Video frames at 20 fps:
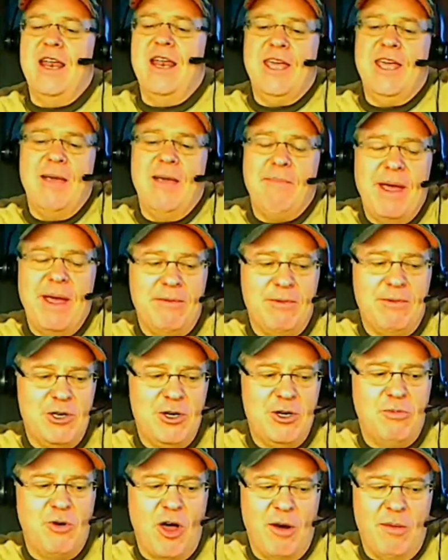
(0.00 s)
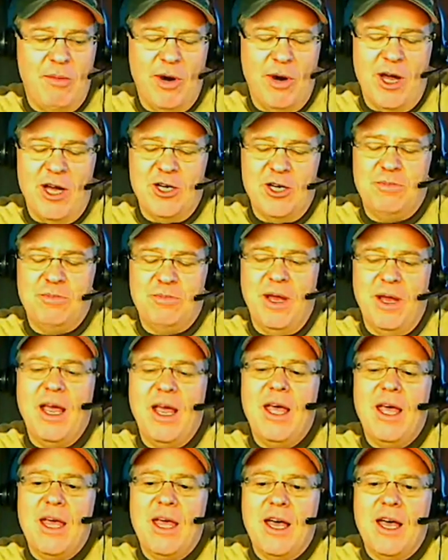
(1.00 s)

Now, you can't paint with too broad a brush, but